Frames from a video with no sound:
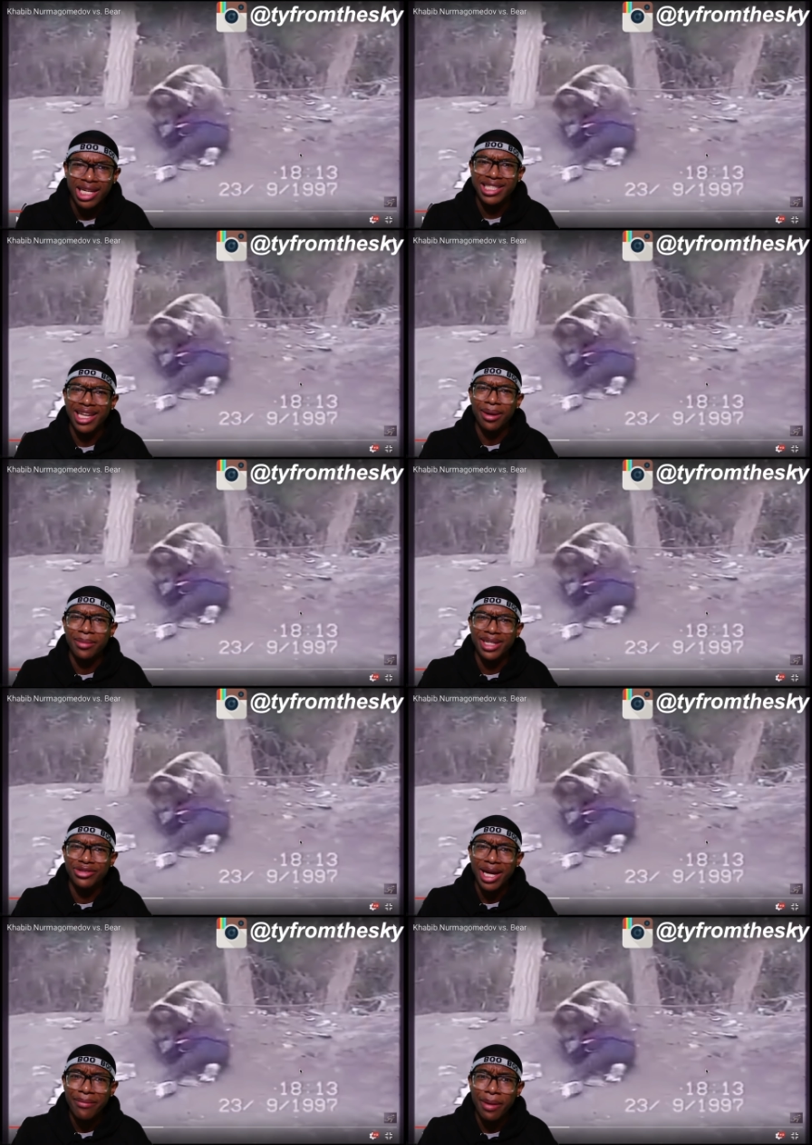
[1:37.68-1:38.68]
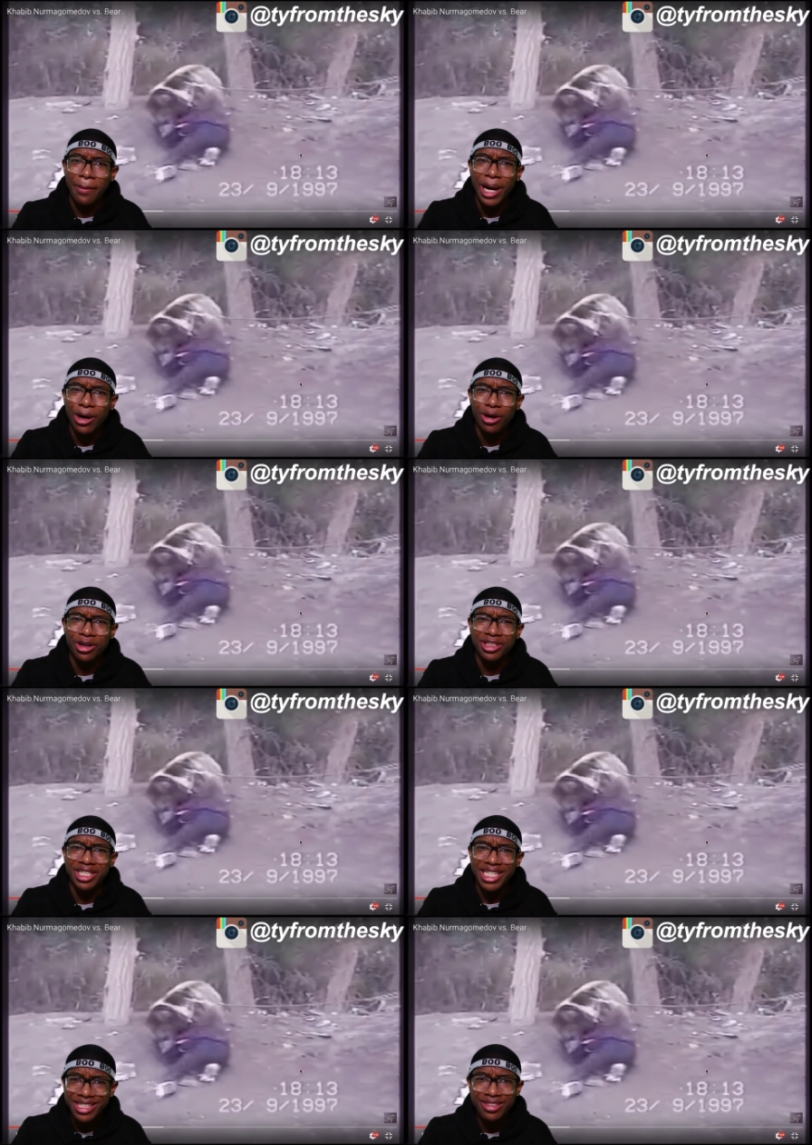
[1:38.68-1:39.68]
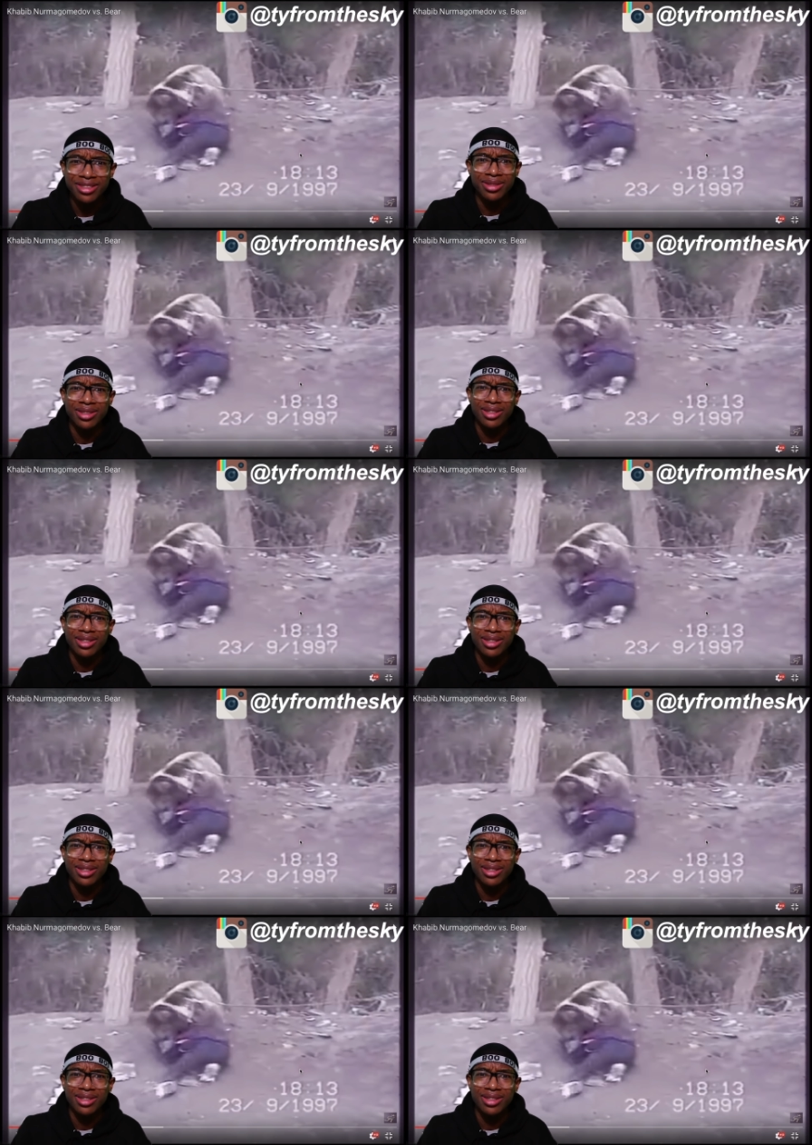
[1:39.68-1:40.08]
Is that a, do they have a bear on a leash?